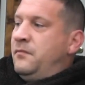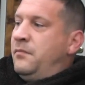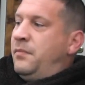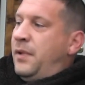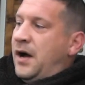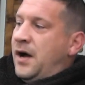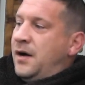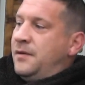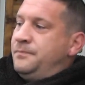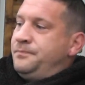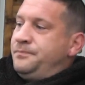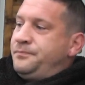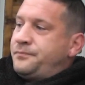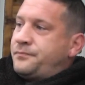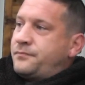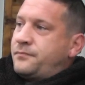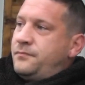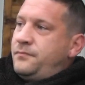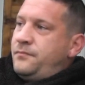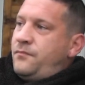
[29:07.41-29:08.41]
But,
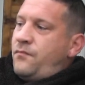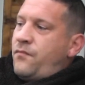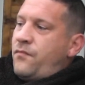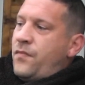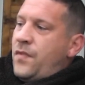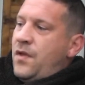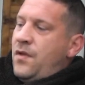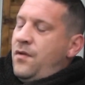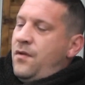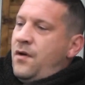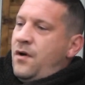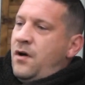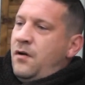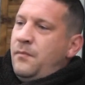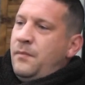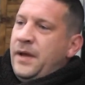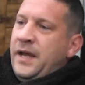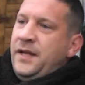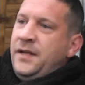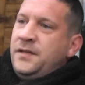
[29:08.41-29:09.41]
I
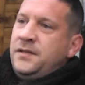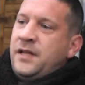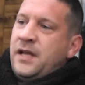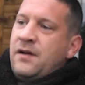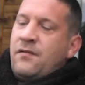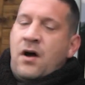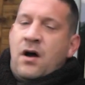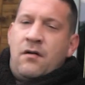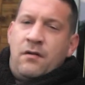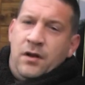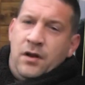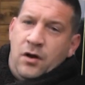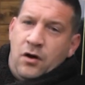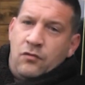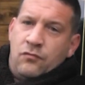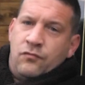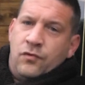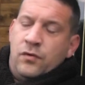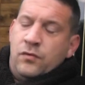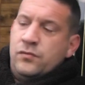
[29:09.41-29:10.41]
mean, there are a lot
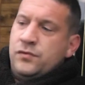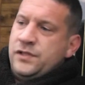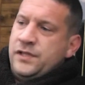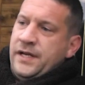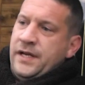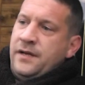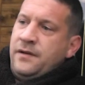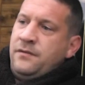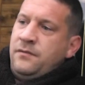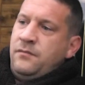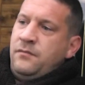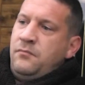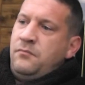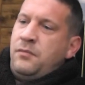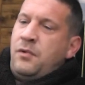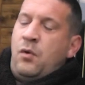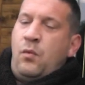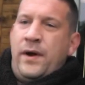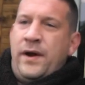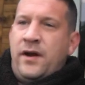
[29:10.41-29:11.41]
of rules here,
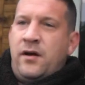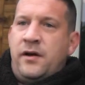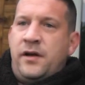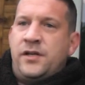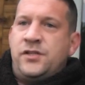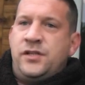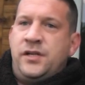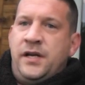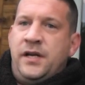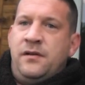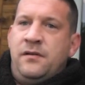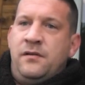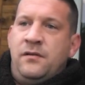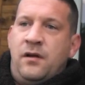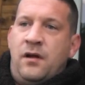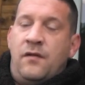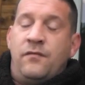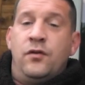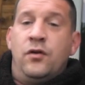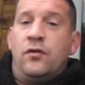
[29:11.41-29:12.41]
but when
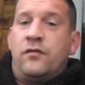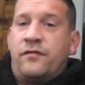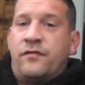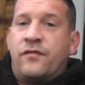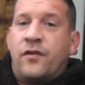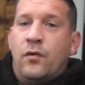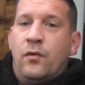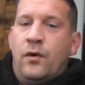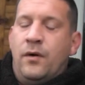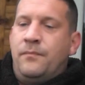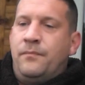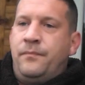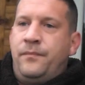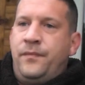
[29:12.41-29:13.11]
I've looked through them,